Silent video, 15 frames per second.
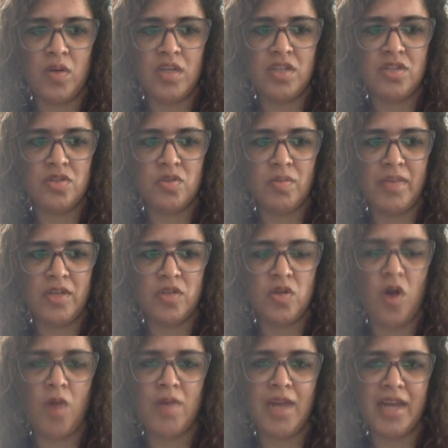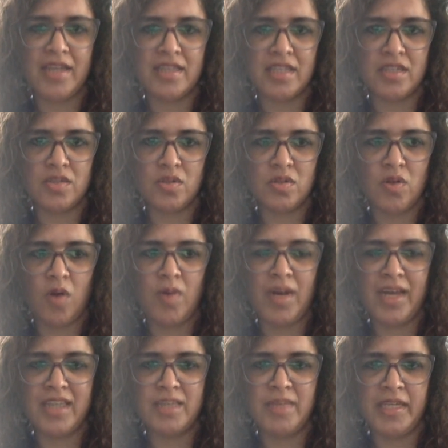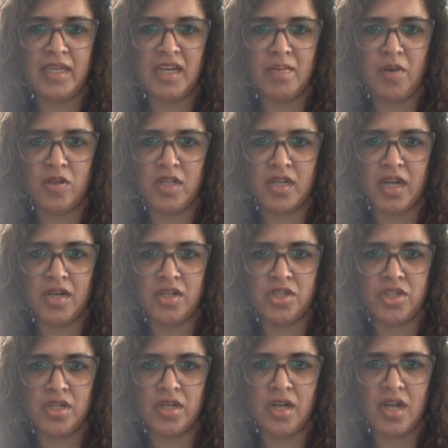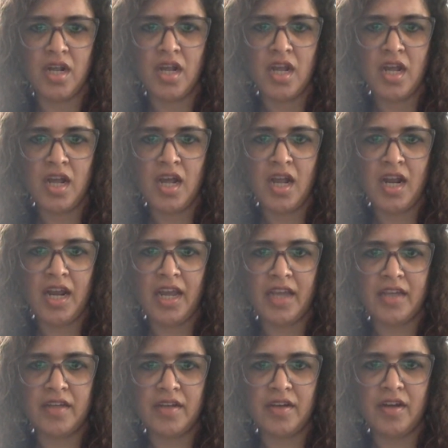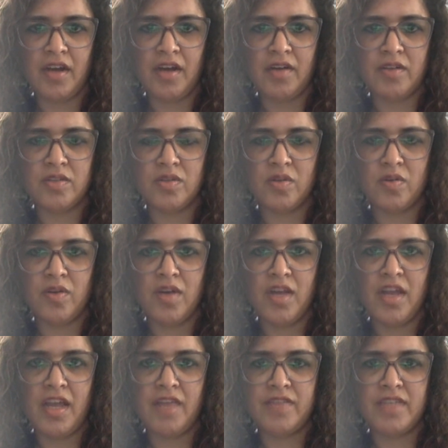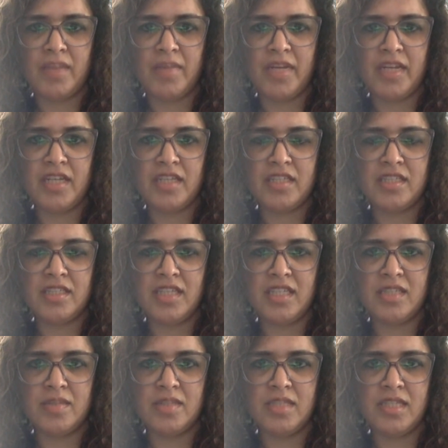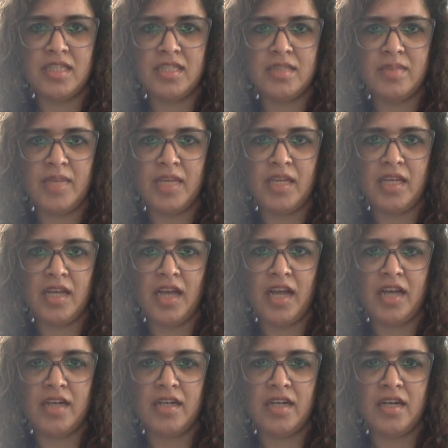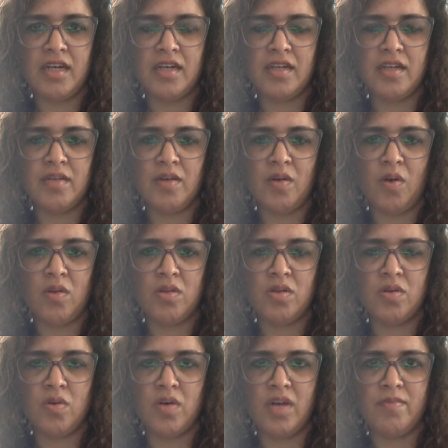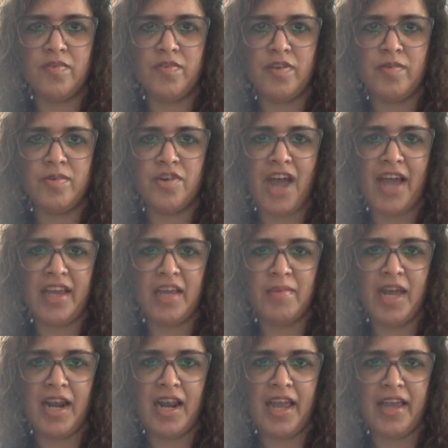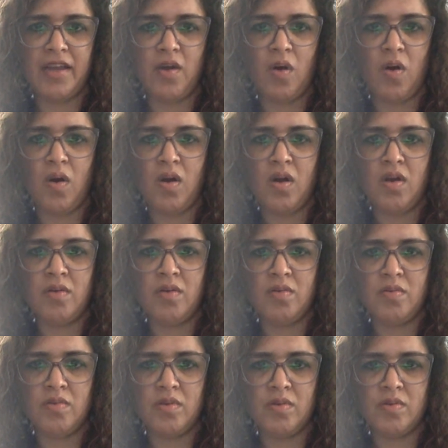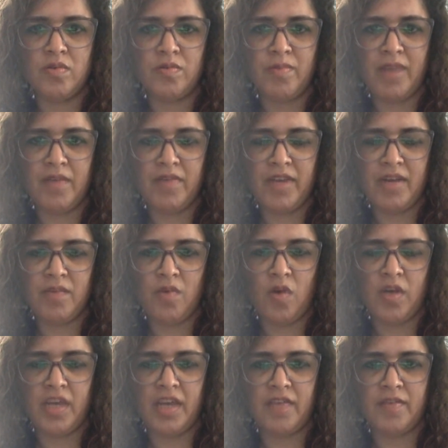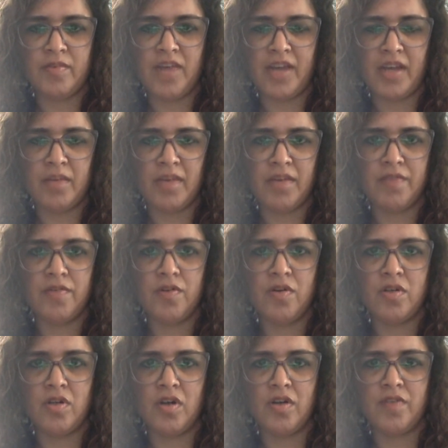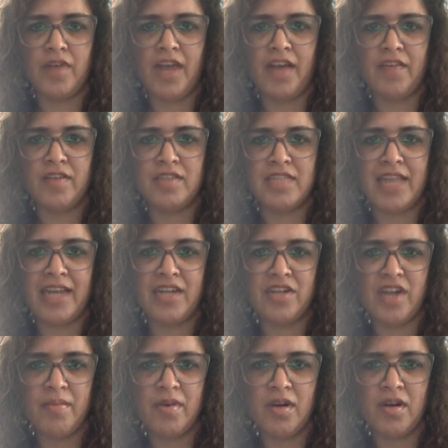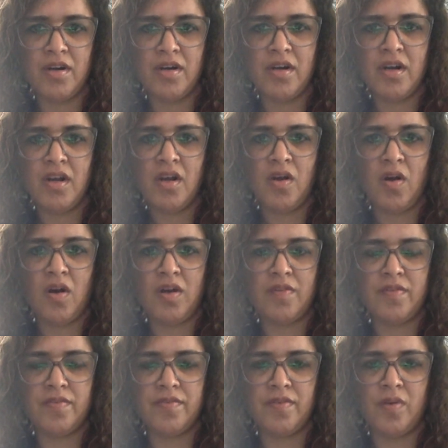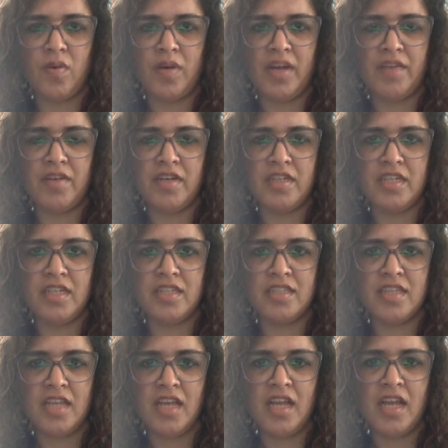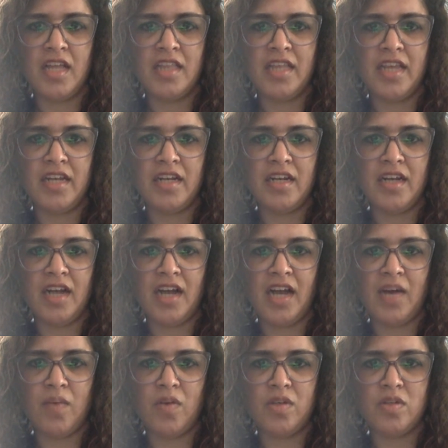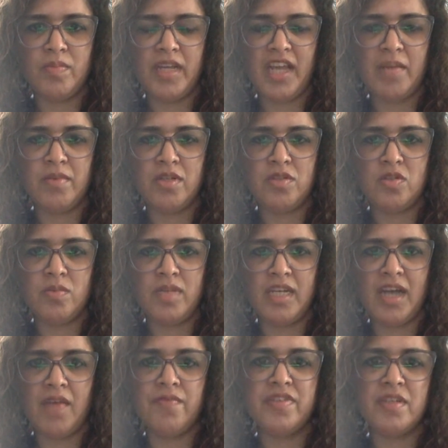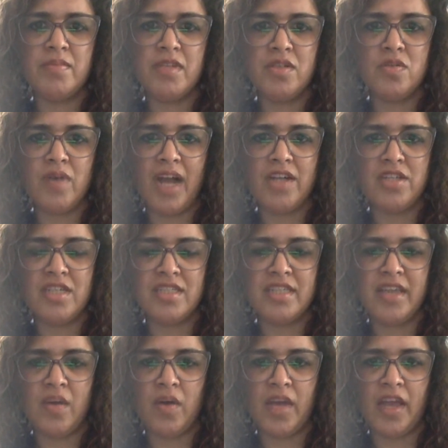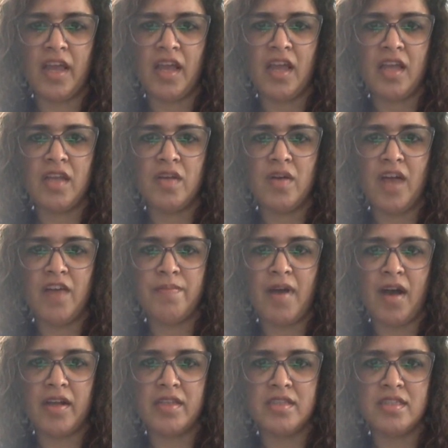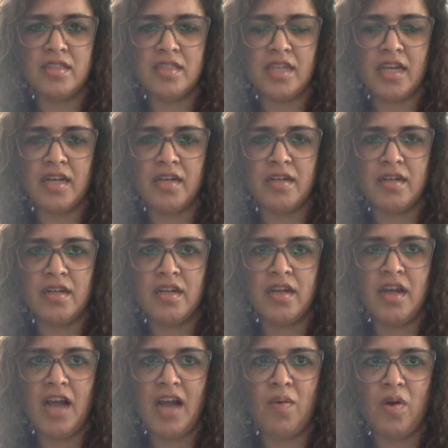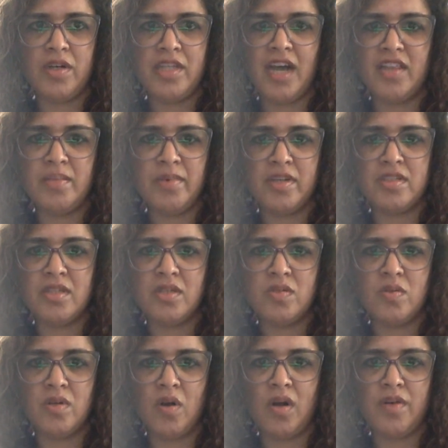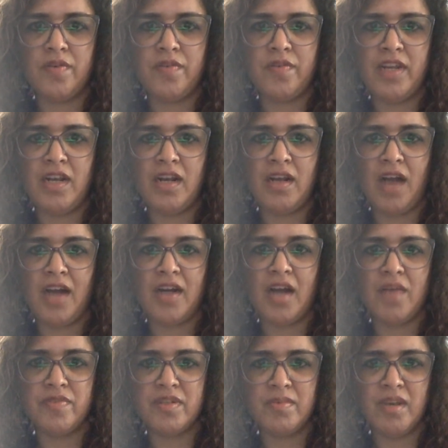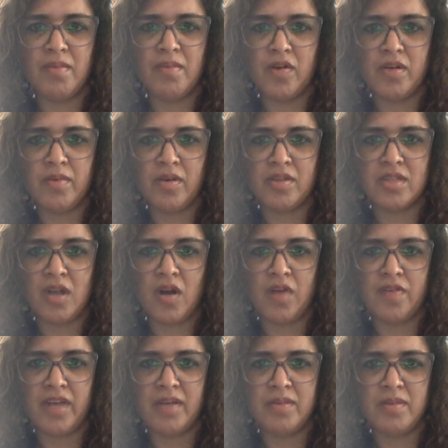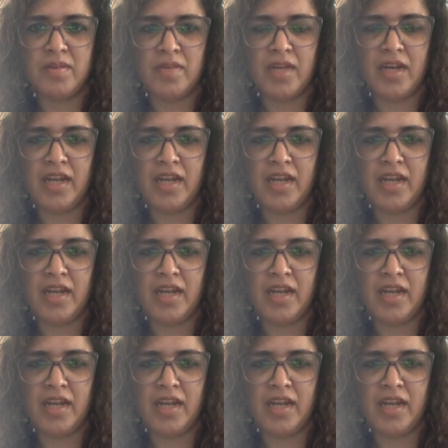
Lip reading: is, to normalize it, to normalize speaking about the condition. Like so if somebody sees me, and on the road, if I'm dragging my leg, or when I'm walking, I'm dragging my foot, or if I have a slight tremor, or whatever it is, then I want to be able to be comfortable to actually say, okay, I have Parkinson's, and I want the other person to not feel uncomfortable about it, because a lot of times people